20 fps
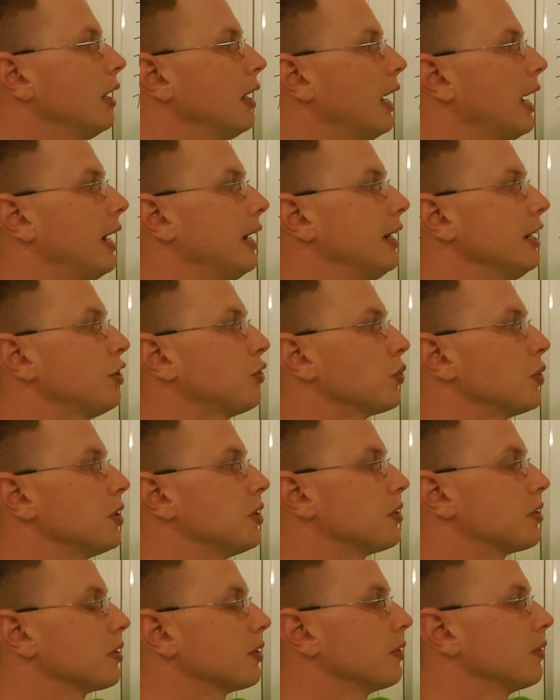and
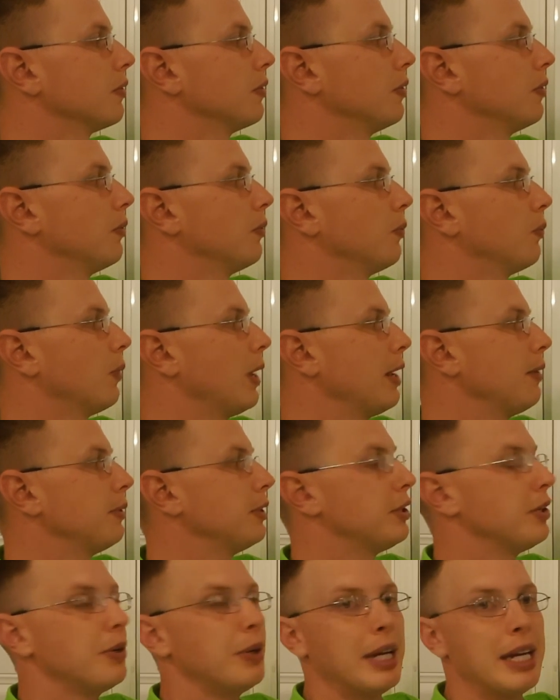he
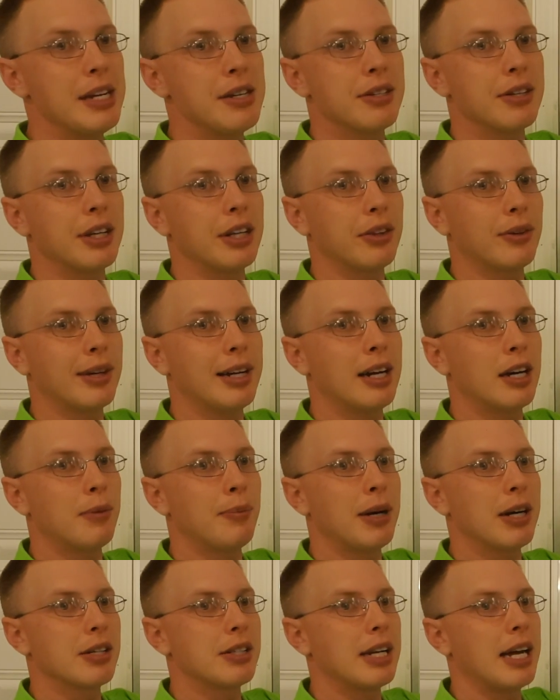would do easily
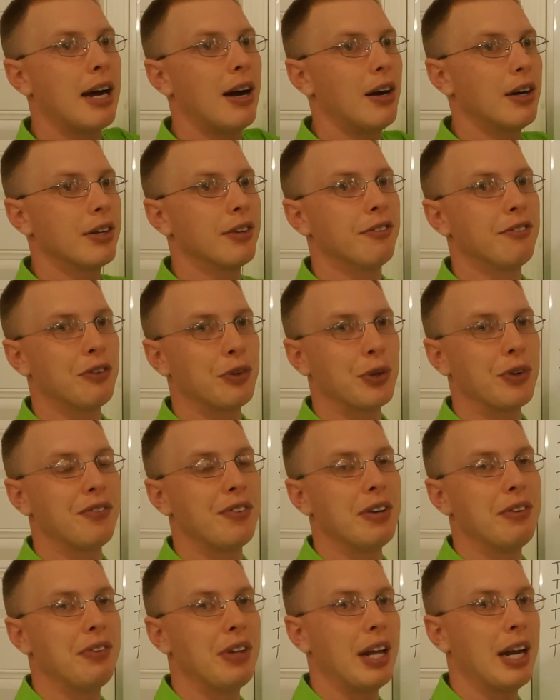$300 an hour to
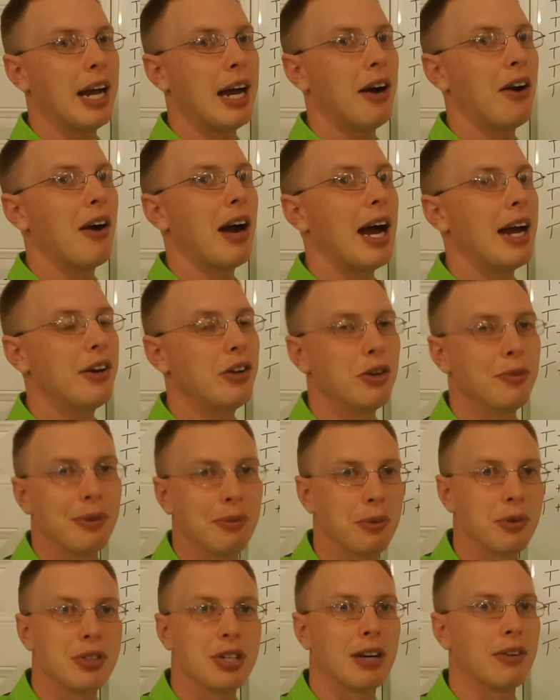$4.50 an hour. I do
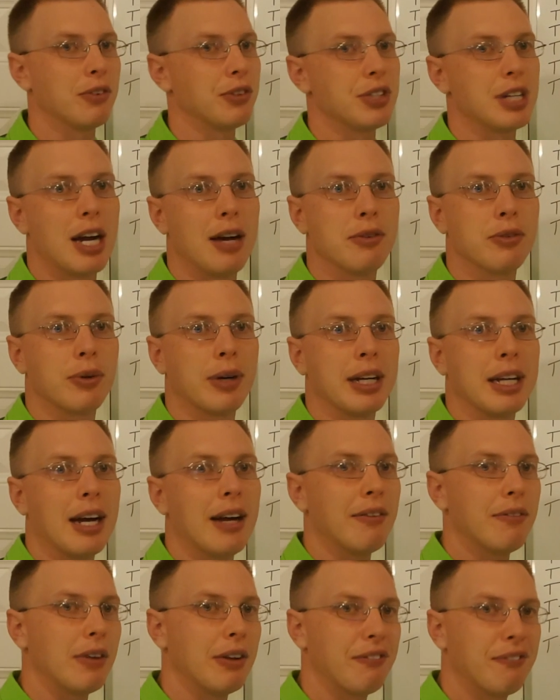remember several jobs where he
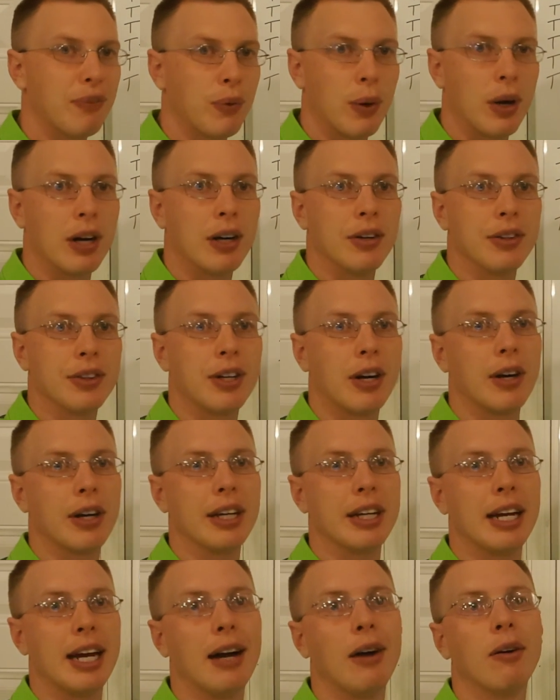got like $430
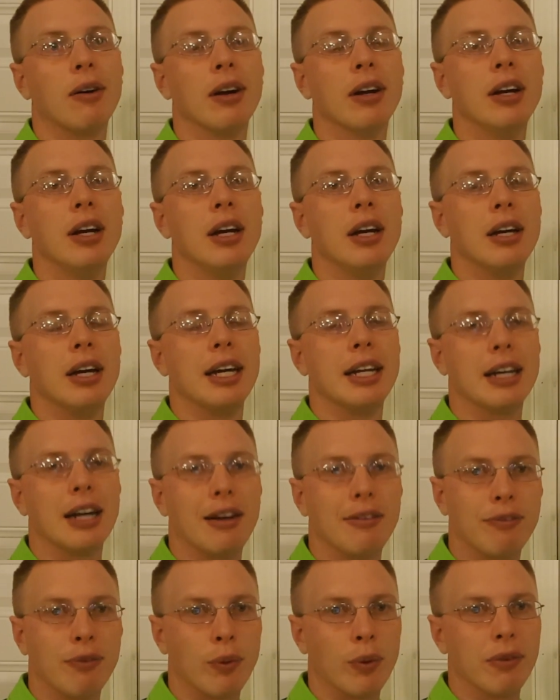an hour. He
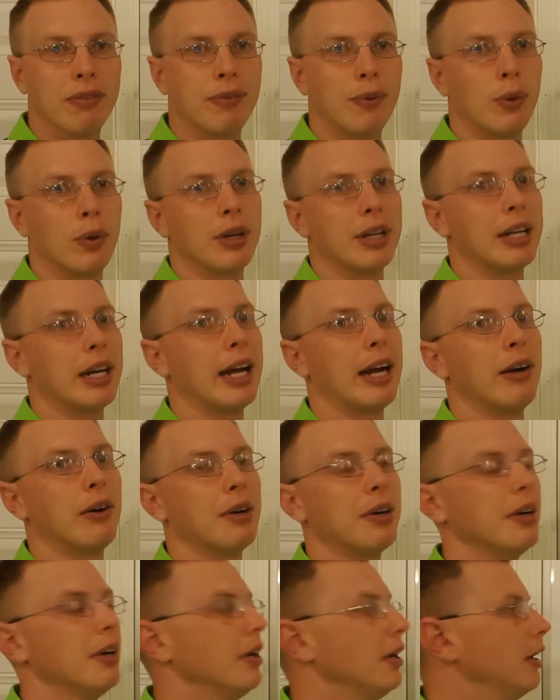got $440 an
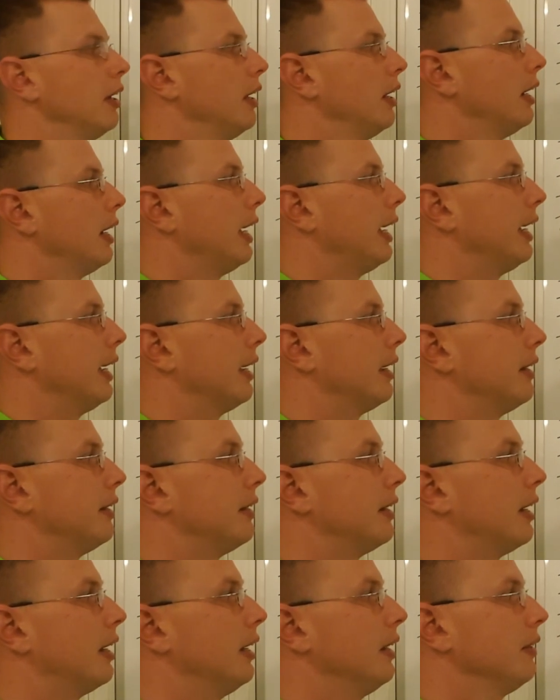hour, and
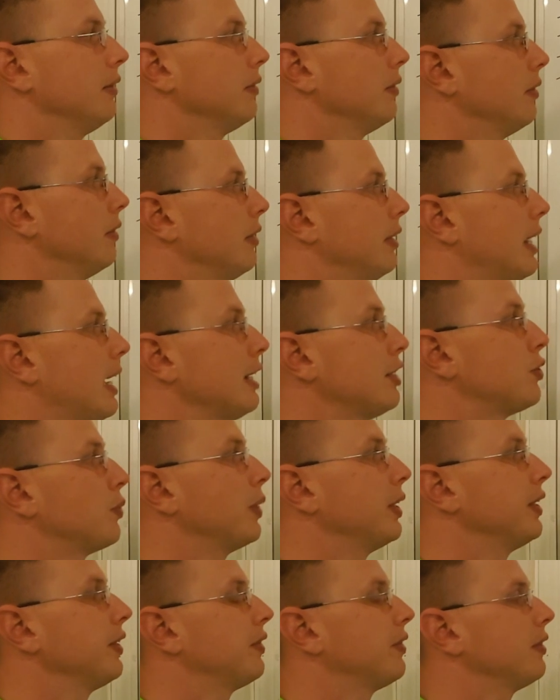that's
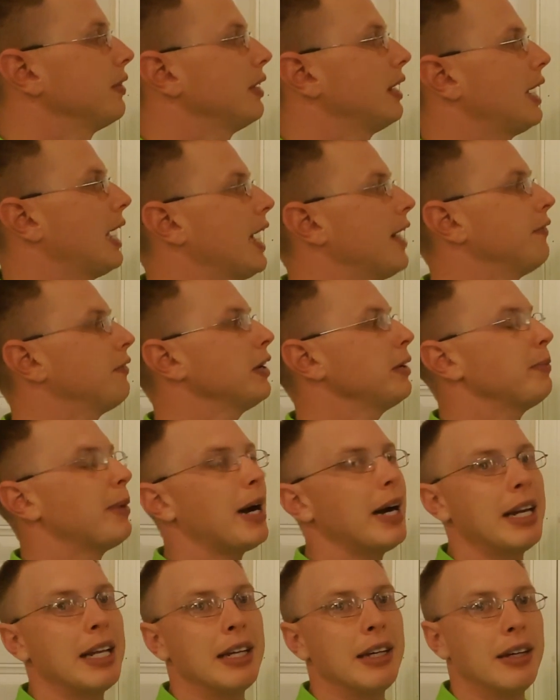with
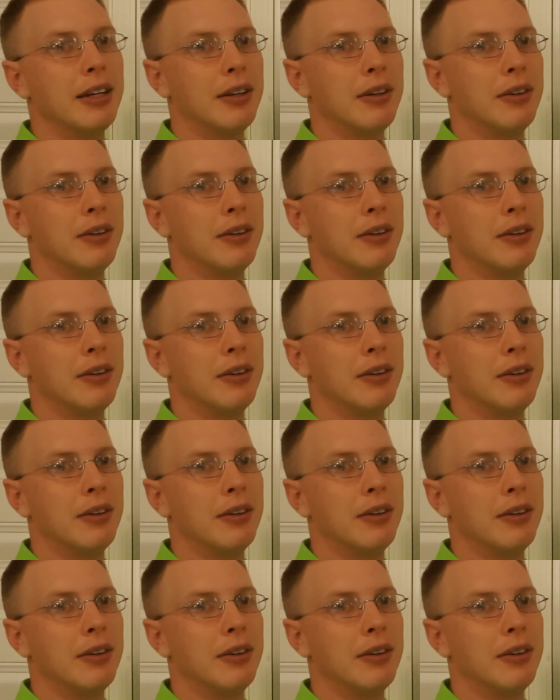everybody